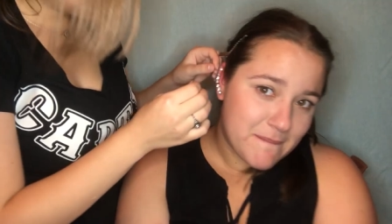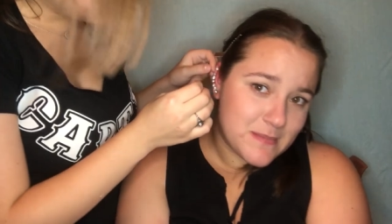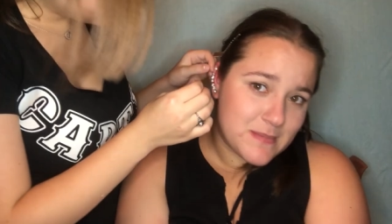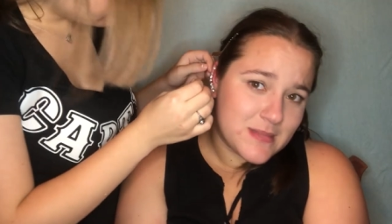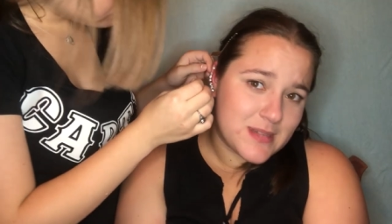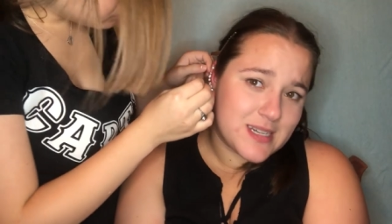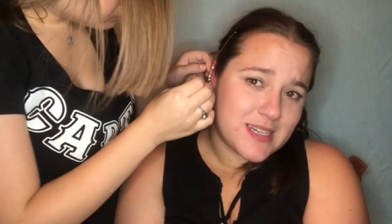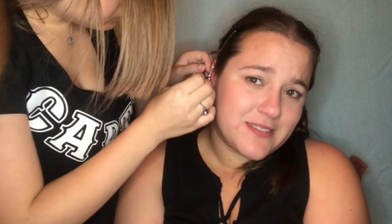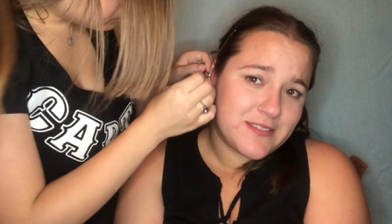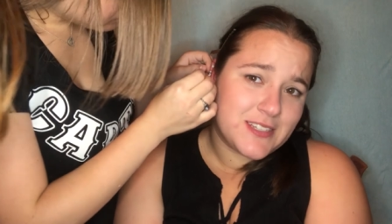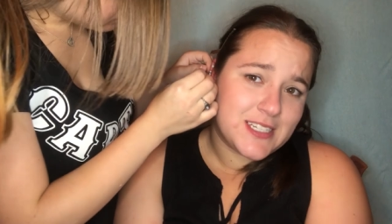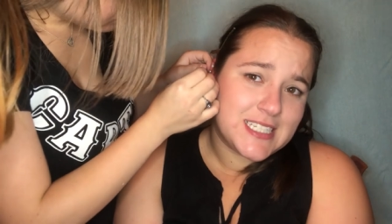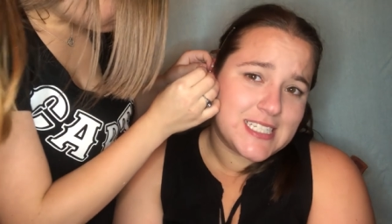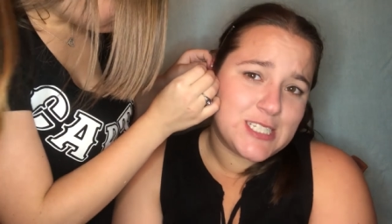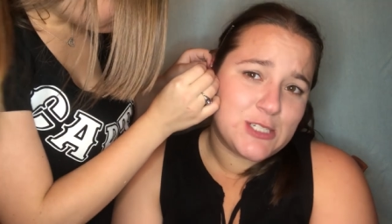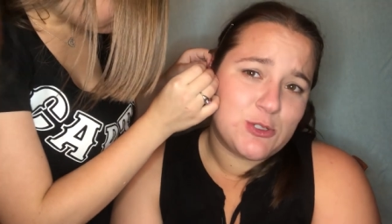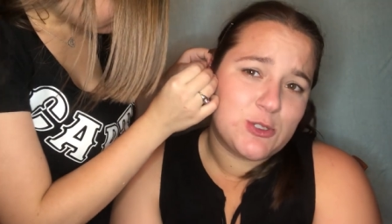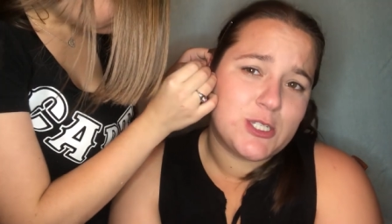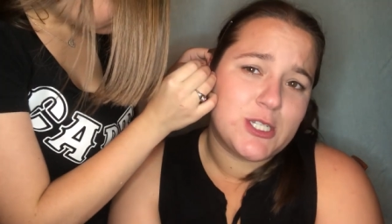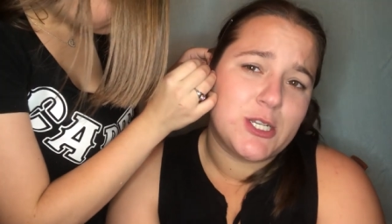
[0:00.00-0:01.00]
No, I feel like
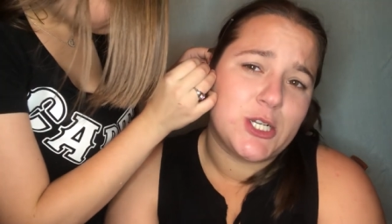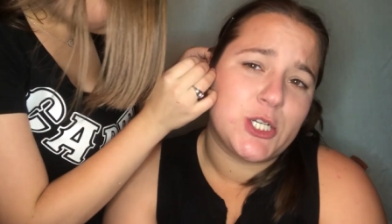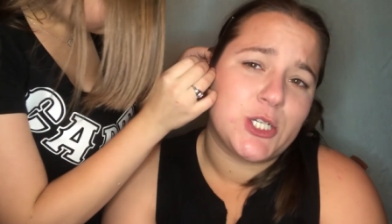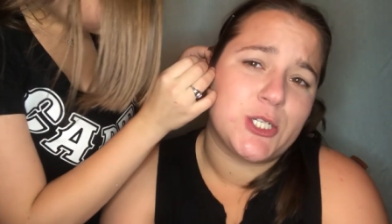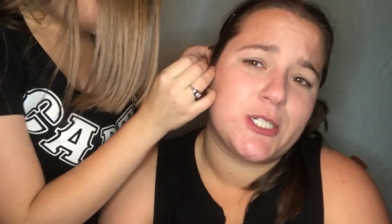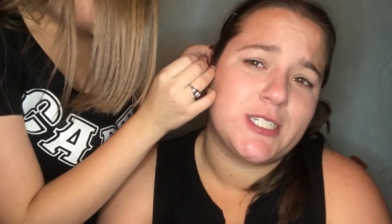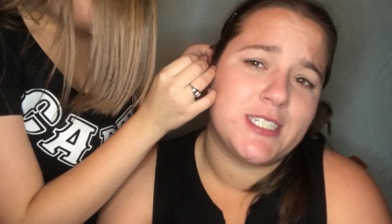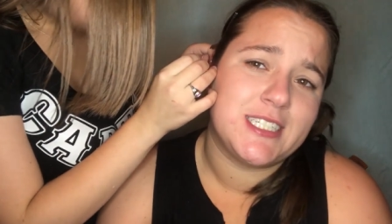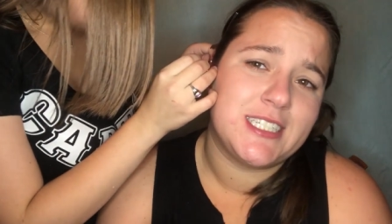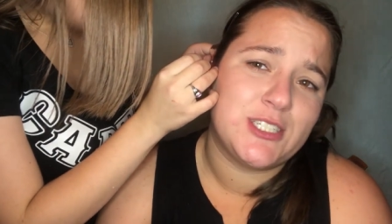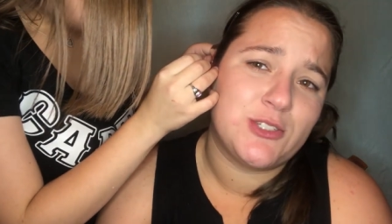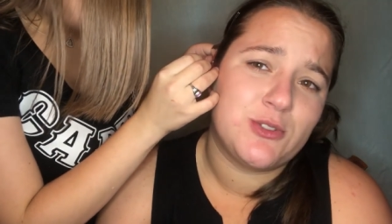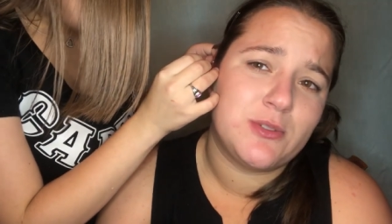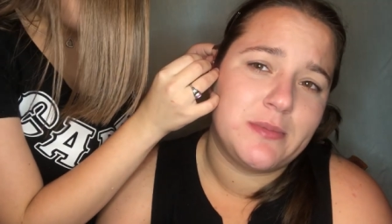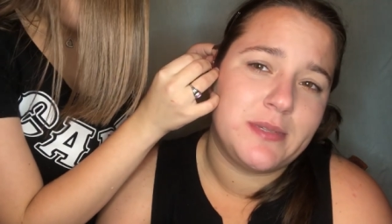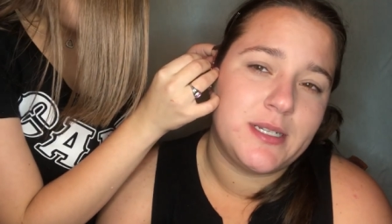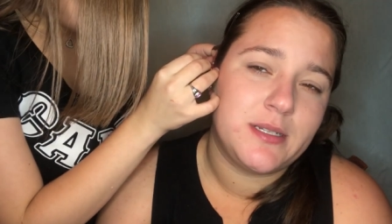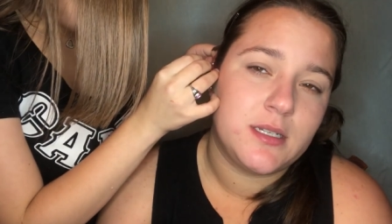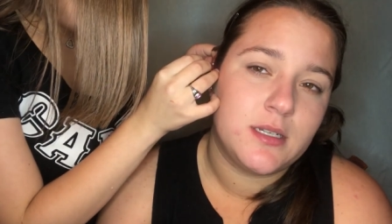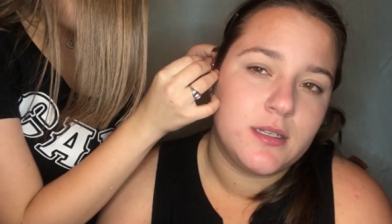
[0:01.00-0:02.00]
this one's gonna hurt. This one's gonna
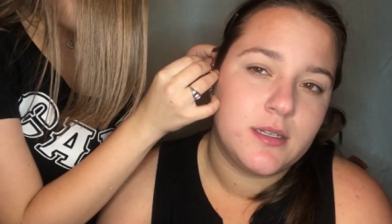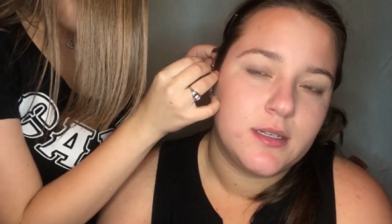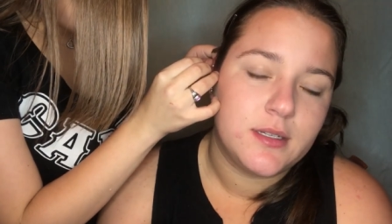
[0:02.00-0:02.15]
be...